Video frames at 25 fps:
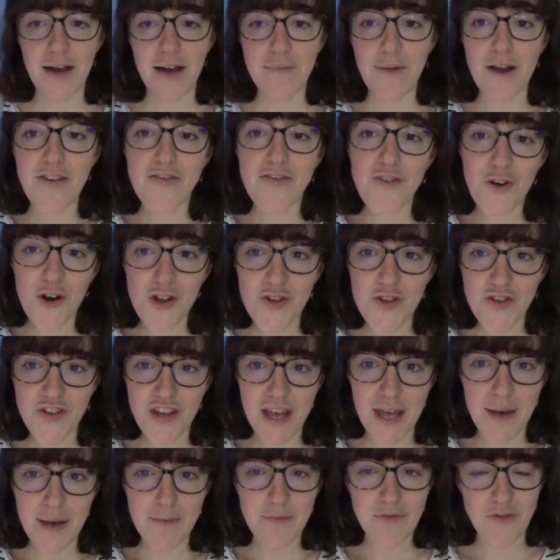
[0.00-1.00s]
My fourth
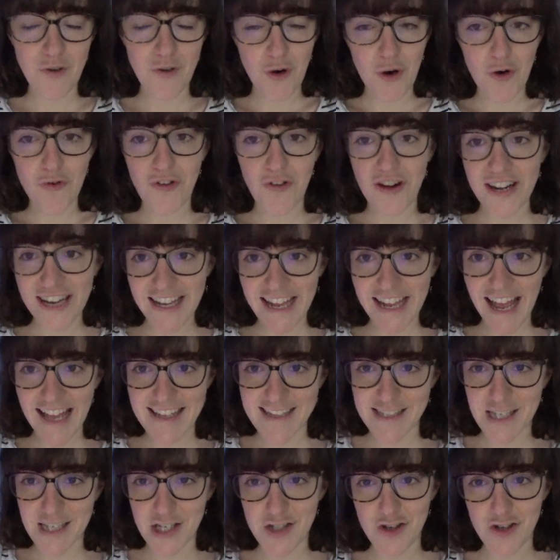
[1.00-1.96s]
tip for reading Anthony